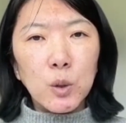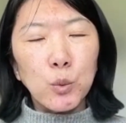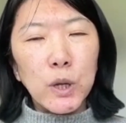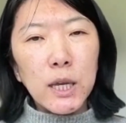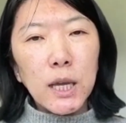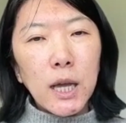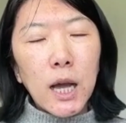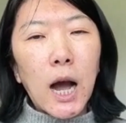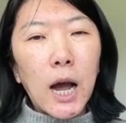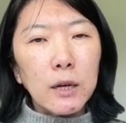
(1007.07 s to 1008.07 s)
we
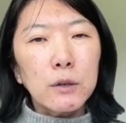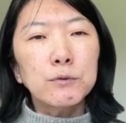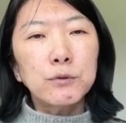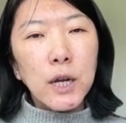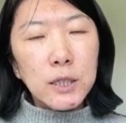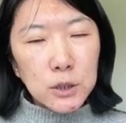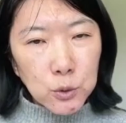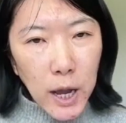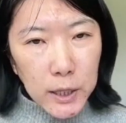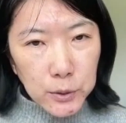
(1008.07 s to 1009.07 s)
hire fresh
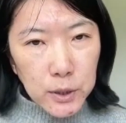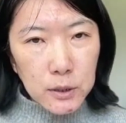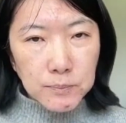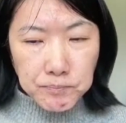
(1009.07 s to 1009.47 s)
graduates